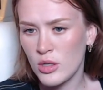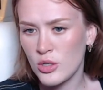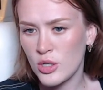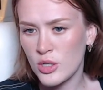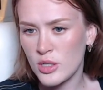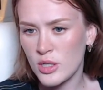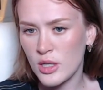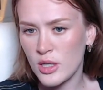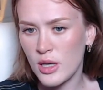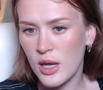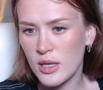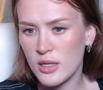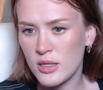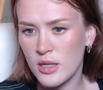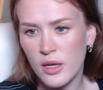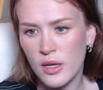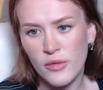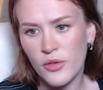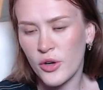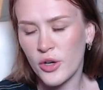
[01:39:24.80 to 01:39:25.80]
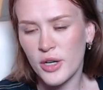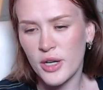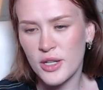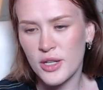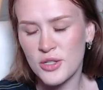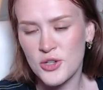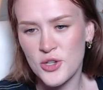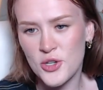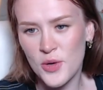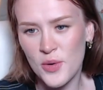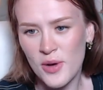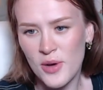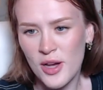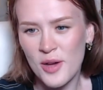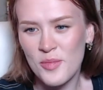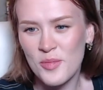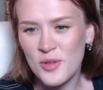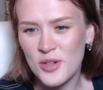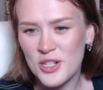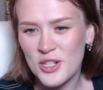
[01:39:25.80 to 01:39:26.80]
Just in case Nick Fury doesn't show
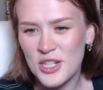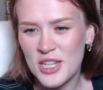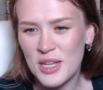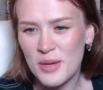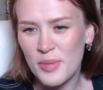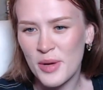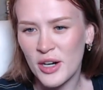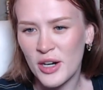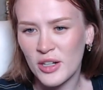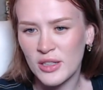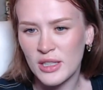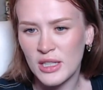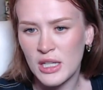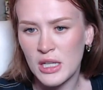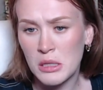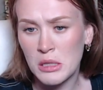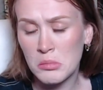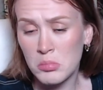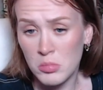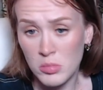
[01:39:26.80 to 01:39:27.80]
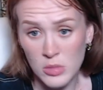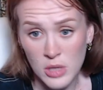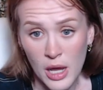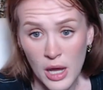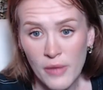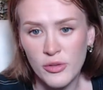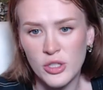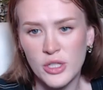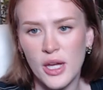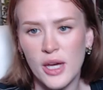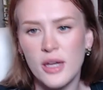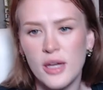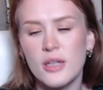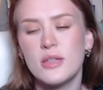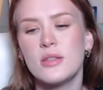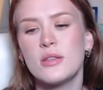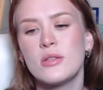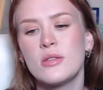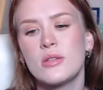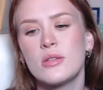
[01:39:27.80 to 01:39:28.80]
up, which he apparently never
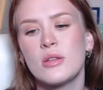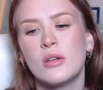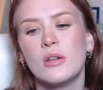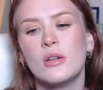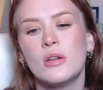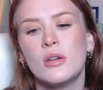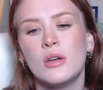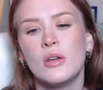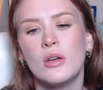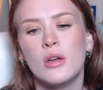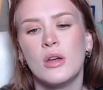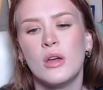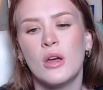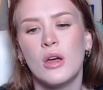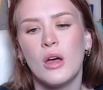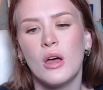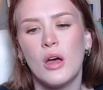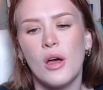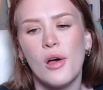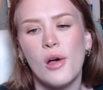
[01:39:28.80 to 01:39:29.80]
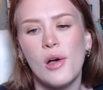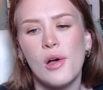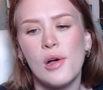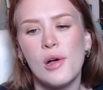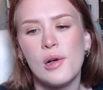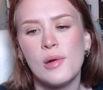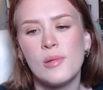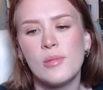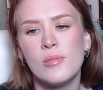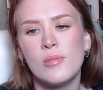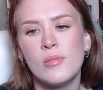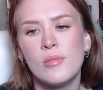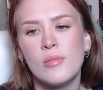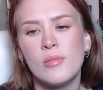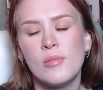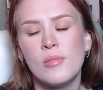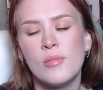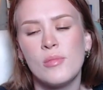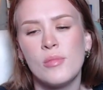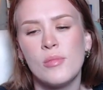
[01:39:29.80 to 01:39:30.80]
does. Um...
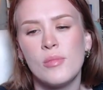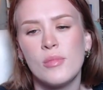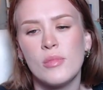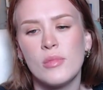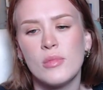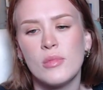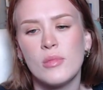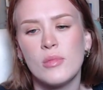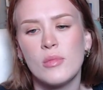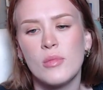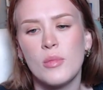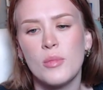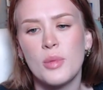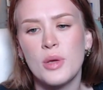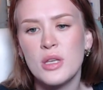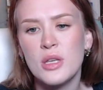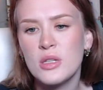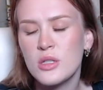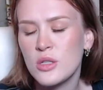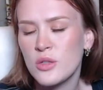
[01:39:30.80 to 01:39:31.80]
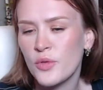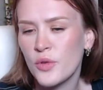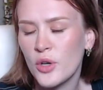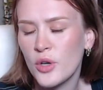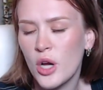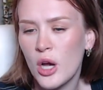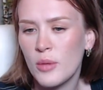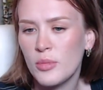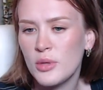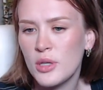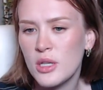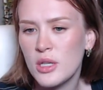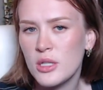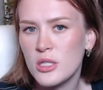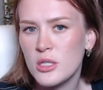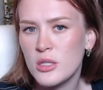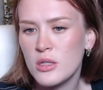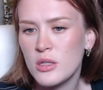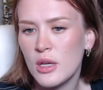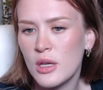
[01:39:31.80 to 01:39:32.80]
Beast is for
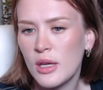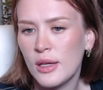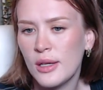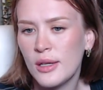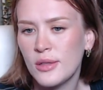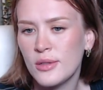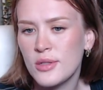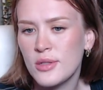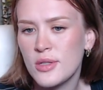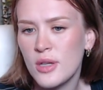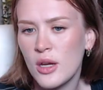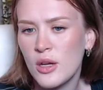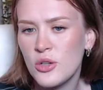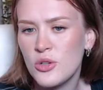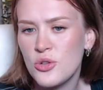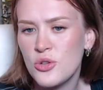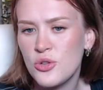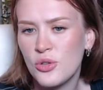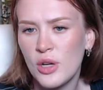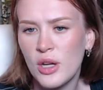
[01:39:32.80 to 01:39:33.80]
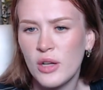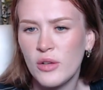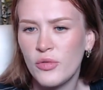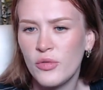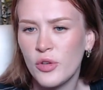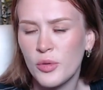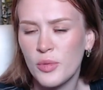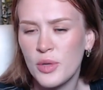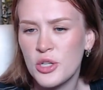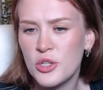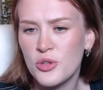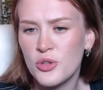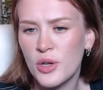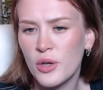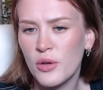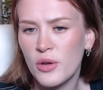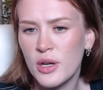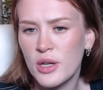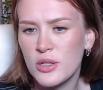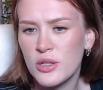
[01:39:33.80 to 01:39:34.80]
goblins and such, and for
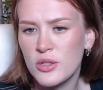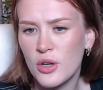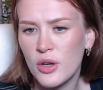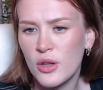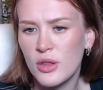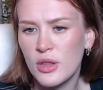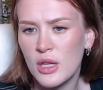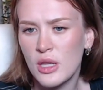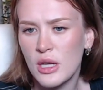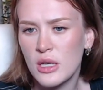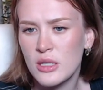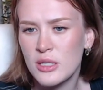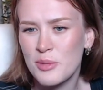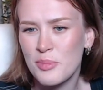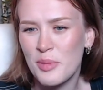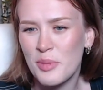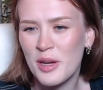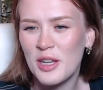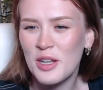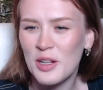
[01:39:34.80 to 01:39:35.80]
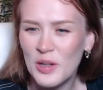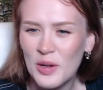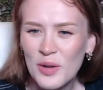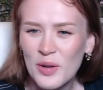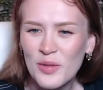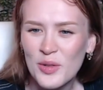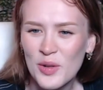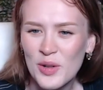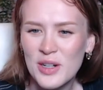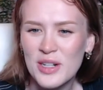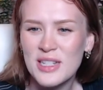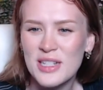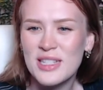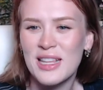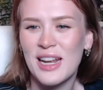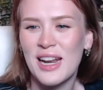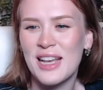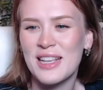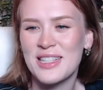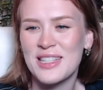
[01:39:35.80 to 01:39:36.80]
retriggering certain things, but you know, of course,
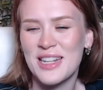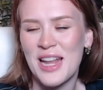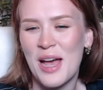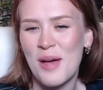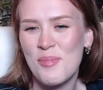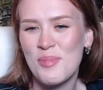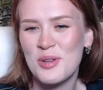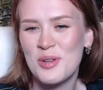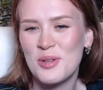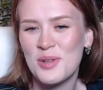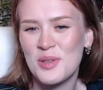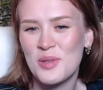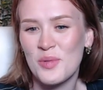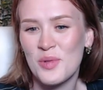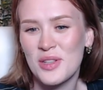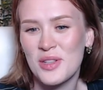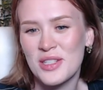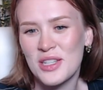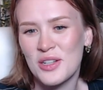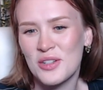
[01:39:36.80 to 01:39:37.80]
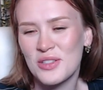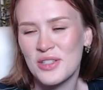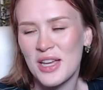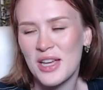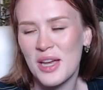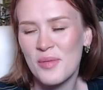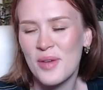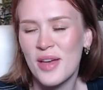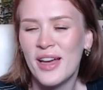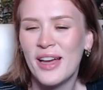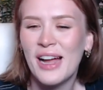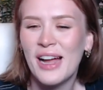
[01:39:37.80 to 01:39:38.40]
that hasn't happened to us one single time.